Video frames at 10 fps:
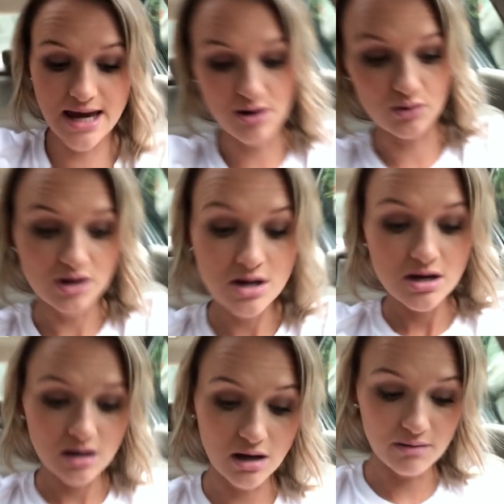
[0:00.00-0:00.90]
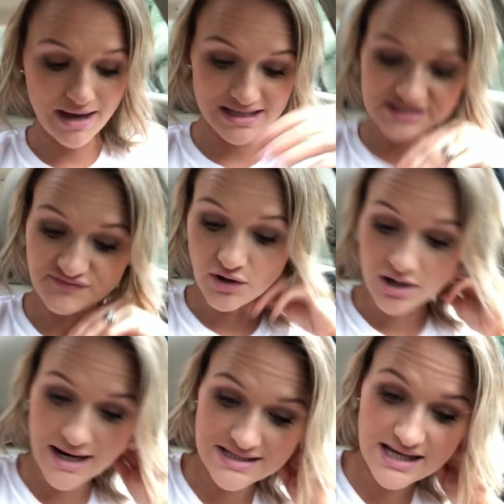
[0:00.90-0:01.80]
Now, as
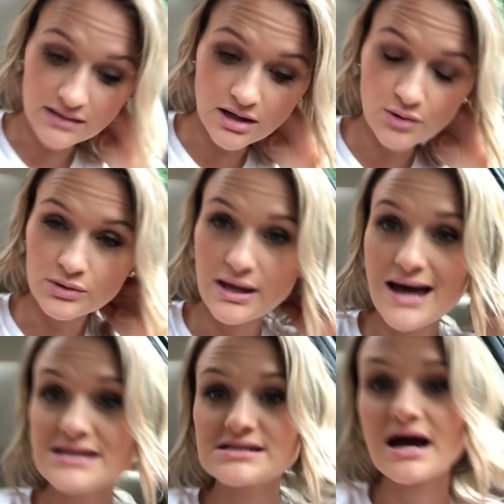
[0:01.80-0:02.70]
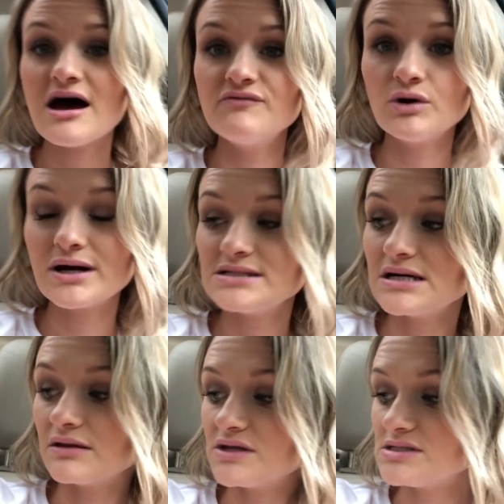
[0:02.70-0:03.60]
far as how long it will last, I have no
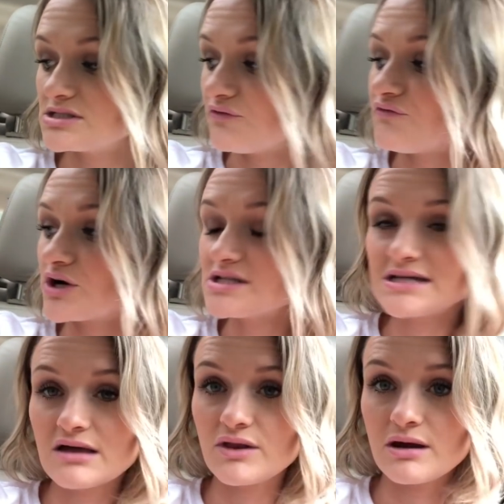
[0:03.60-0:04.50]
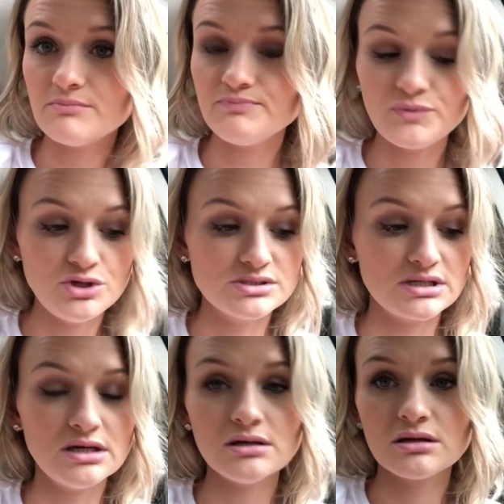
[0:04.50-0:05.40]
idea. This is the first day that I'm
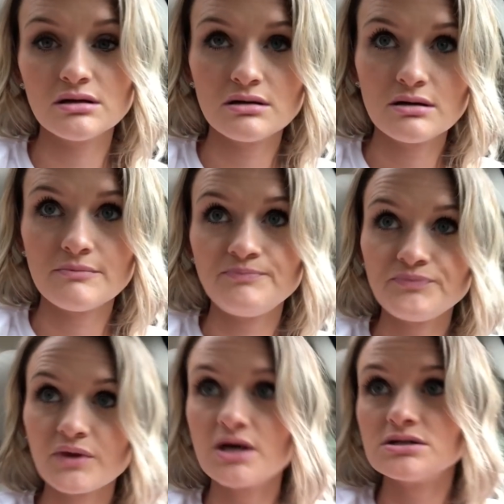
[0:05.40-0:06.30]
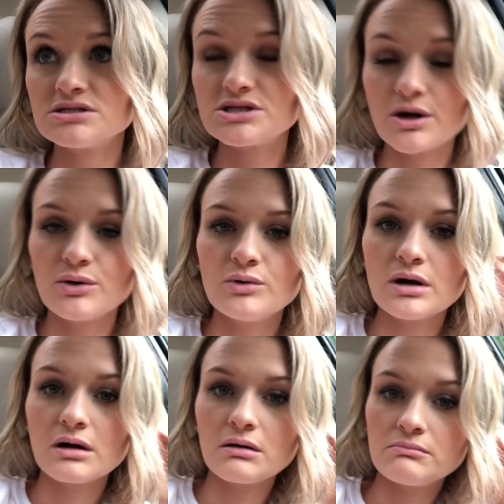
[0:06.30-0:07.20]
using it. So,
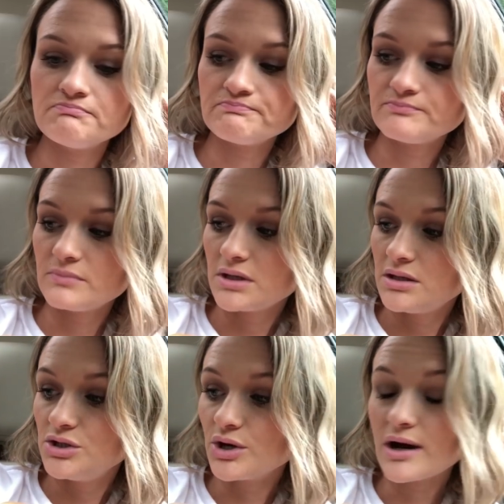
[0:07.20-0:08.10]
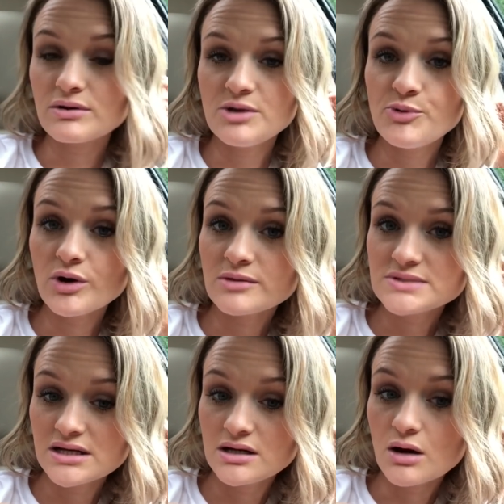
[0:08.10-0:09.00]
you know, I'll keep you
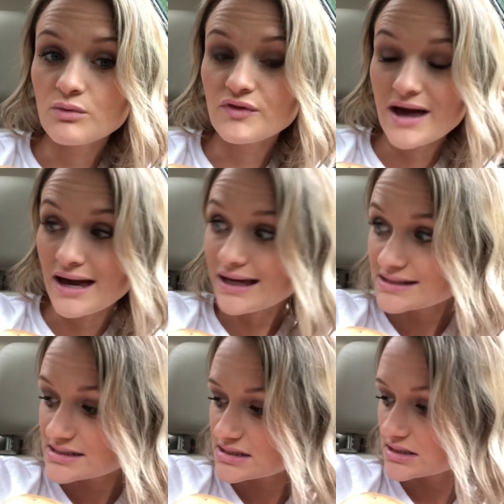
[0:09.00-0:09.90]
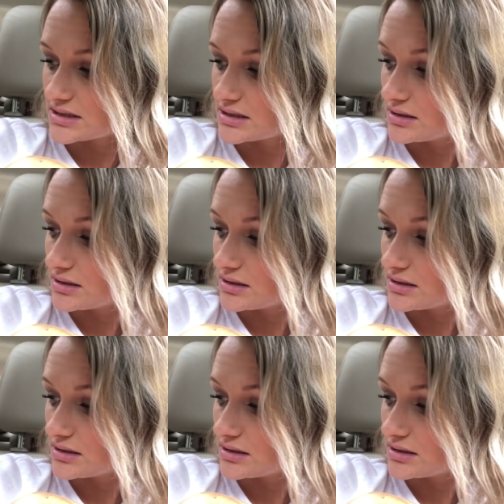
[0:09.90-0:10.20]
updated on that